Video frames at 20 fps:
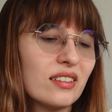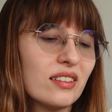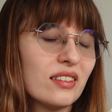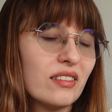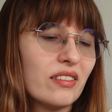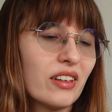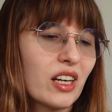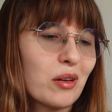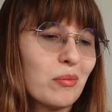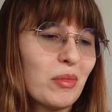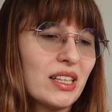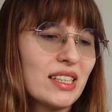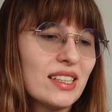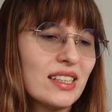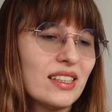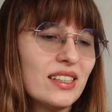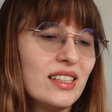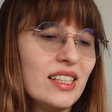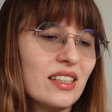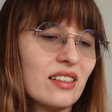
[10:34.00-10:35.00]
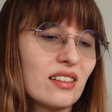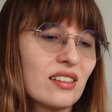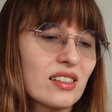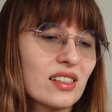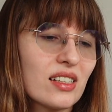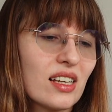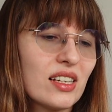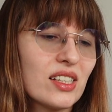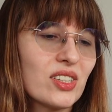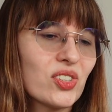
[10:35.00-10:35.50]
recommended needle
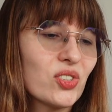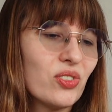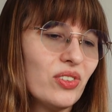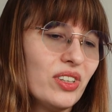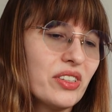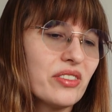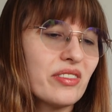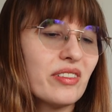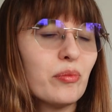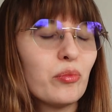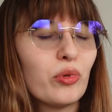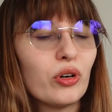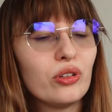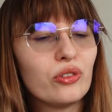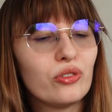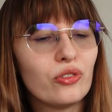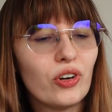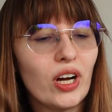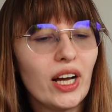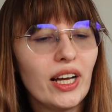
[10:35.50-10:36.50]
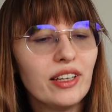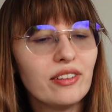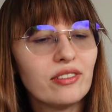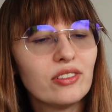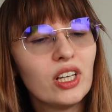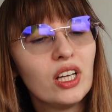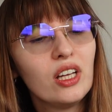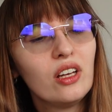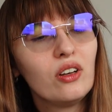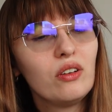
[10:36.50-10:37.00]
size 3.5
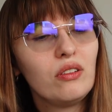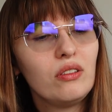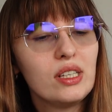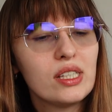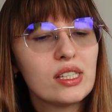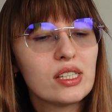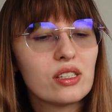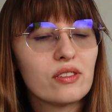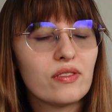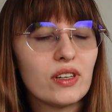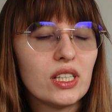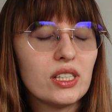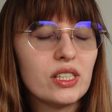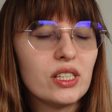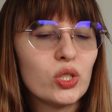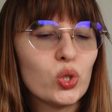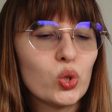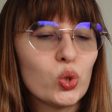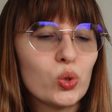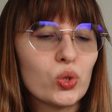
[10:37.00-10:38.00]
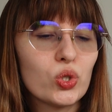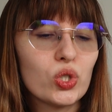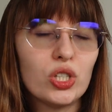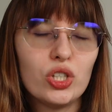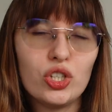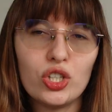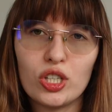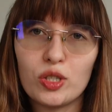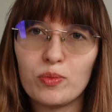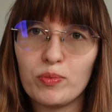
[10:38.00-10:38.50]
with 22
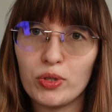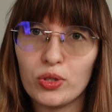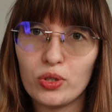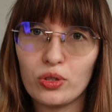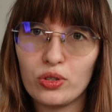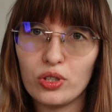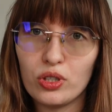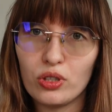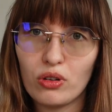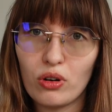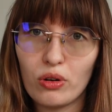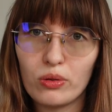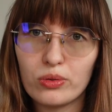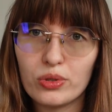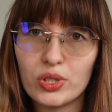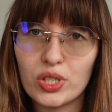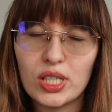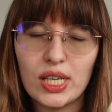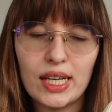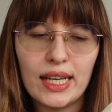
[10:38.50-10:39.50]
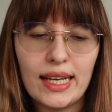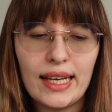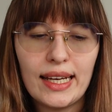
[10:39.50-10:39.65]
stitches per 30 rows.